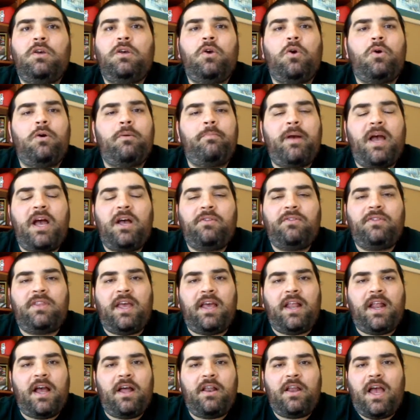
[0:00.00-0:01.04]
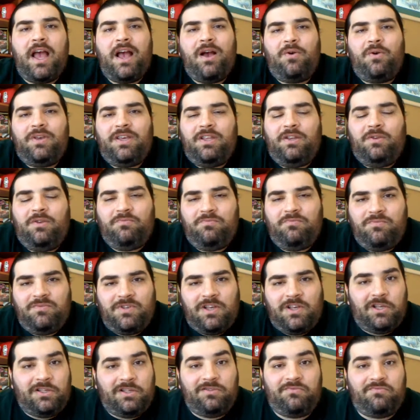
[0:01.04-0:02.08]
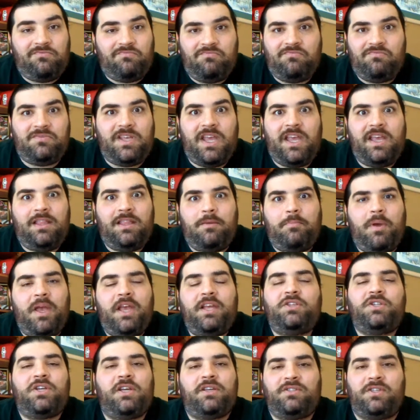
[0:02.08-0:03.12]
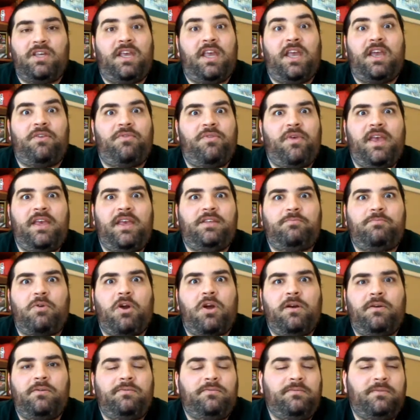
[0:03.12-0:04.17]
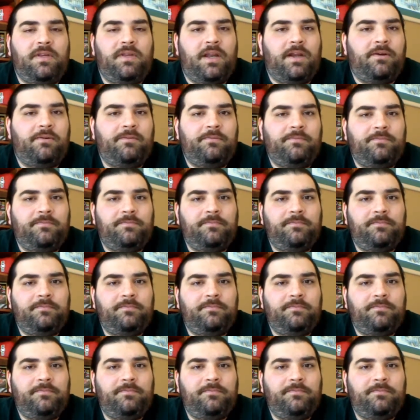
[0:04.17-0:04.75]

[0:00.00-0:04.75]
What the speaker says: go about that? How can you take the paycheck and say, yeah, thanks, bro, you know?